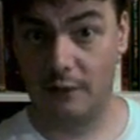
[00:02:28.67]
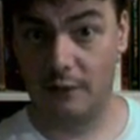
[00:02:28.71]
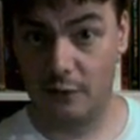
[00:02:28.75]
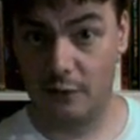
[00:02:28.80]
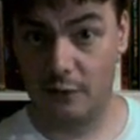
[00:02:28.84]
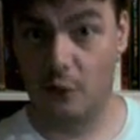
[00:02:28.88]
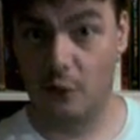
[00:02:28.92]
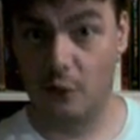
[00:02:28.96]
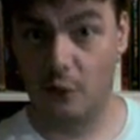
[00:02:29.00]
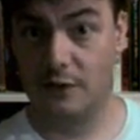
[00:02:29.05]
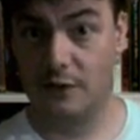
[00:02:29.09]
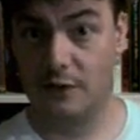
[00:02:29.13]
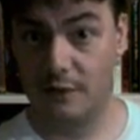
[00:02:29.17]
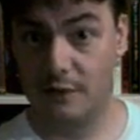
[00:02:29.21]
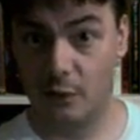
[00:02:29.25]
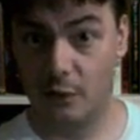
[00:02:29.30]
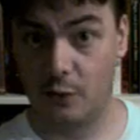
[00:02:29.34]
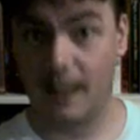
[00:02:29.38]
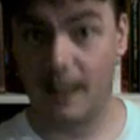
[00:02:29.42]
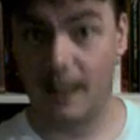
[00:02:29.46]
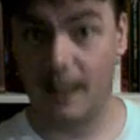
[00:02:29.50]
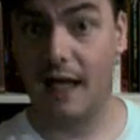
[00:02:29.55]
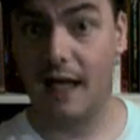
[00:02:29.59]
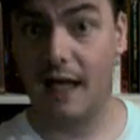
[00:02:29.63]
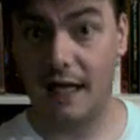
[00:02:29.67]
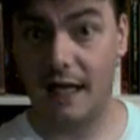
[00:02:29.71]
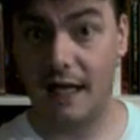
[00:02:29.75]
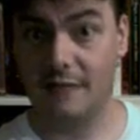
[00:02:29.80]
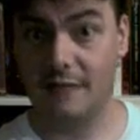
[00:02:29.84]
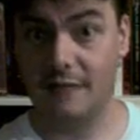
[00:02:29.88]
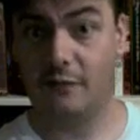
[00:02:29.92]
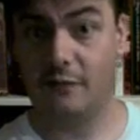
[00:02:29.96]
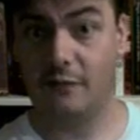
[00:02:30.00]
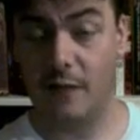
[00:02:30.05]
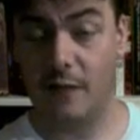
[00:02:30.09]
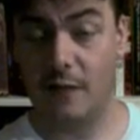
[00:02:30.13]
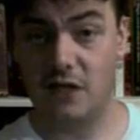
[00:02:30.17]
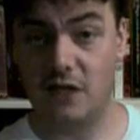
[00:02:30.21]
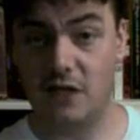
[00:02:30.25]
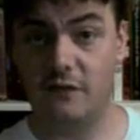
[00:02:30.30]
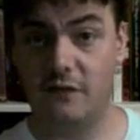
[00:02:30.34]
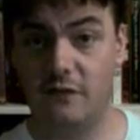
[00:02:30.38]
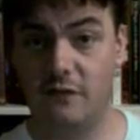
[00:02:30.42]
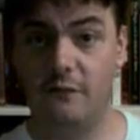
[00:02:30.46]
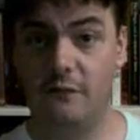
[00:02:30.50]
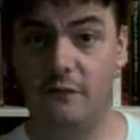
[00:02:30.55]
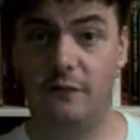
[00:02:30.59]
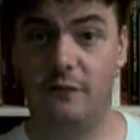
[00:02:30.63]
Though Greg got his
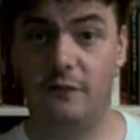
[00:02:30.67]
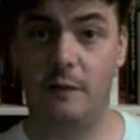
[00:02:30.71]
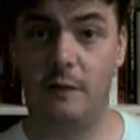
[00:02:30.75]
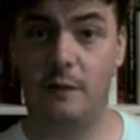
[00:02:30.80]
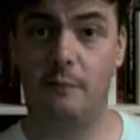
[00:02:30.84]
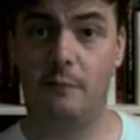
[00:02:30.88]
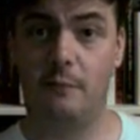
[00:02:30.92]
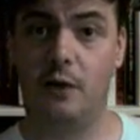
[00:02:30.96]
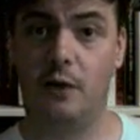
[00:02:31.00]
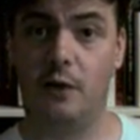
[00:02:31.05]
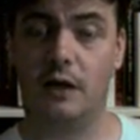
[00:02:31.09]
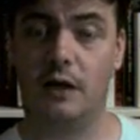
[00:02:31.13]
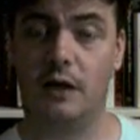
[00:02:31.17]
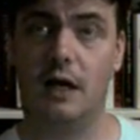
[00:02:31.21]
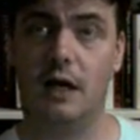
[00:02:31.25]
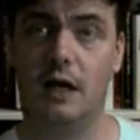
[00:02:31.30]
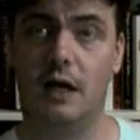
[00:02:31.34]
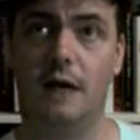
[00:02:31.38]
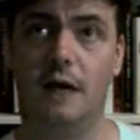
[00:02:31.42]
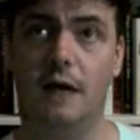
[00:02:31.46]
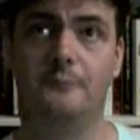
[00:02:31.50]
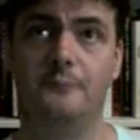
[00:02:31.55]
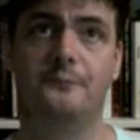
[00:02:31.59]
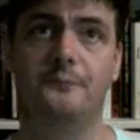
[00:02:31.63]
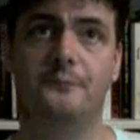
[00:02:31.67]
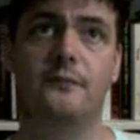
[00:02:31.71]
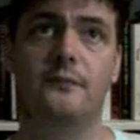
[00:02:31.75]
information from a book. Um,